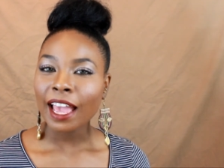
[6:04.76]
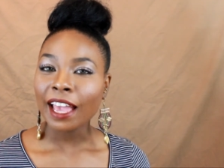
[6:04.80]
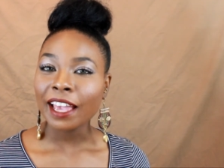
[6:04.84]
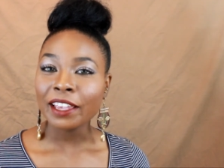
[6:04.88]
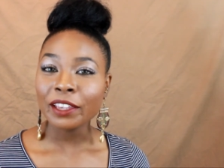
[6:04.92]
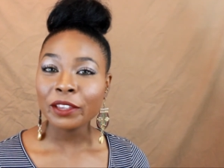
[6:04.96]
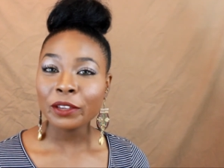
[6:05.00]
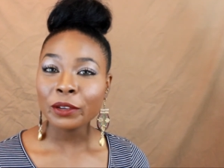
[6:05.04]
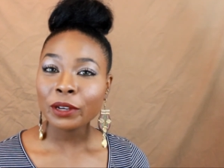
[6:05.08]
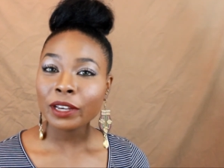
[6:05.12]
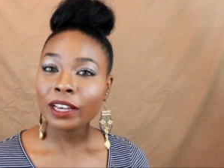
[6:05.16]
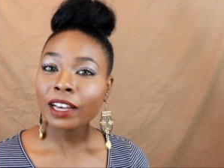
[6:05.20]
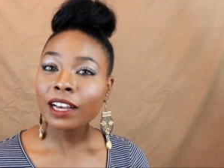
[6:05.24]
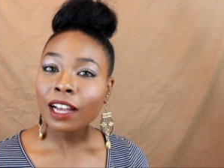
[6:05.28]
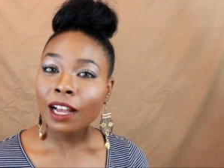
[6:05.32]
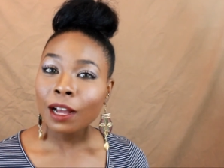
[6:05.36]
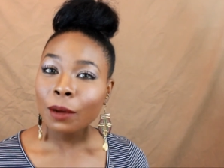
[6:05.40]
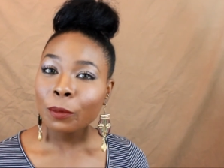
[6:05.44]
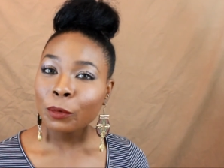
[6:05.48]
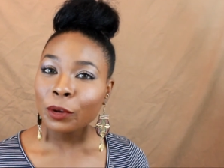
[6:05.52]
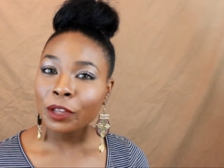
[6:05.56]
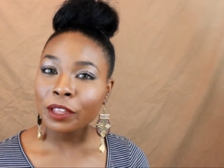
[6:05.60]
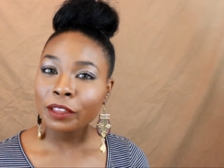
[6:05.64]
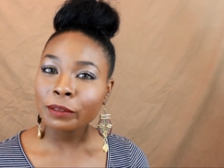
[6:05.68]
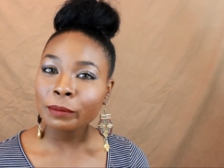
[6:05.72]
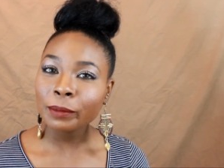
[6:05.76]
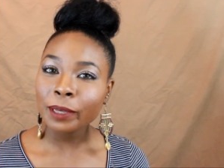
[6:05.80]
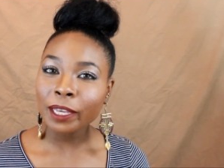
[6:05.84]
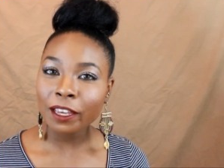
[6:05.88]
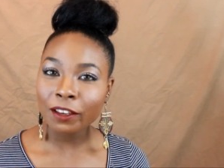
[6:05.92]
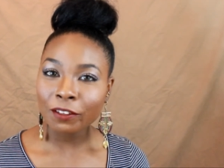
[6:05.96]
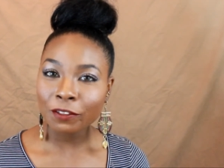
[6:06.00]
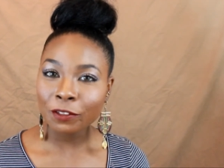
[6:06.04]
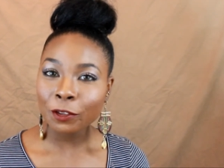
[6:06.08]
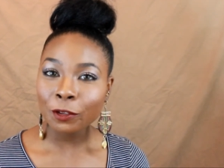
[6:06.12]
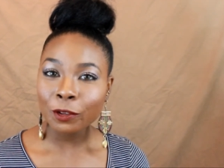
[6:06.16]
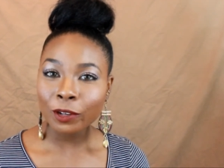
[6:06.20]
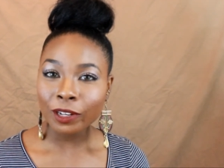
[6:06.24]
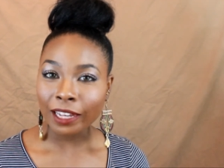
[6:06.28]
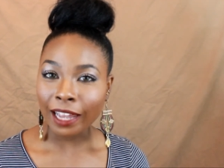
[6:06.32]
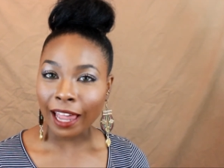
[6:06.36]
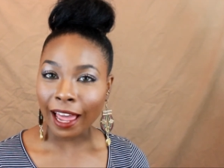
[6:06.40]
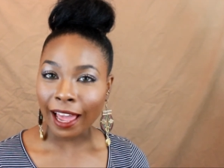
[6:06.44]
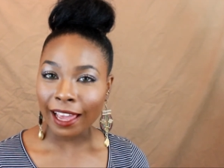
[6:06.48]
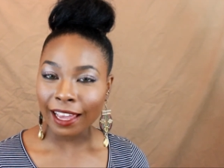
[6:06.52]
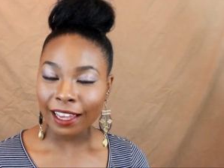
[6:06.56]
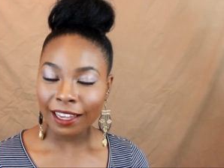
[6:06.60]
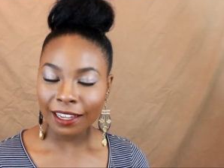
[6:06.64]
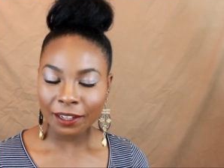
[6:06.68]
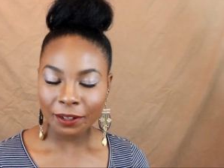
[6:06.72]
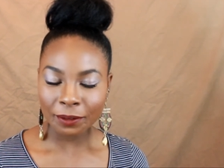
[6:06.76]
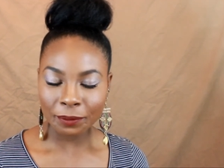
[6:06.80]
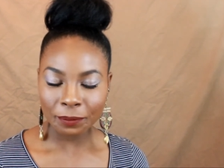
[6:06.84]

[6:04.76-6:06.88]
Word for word: and you can come with me if you'd like,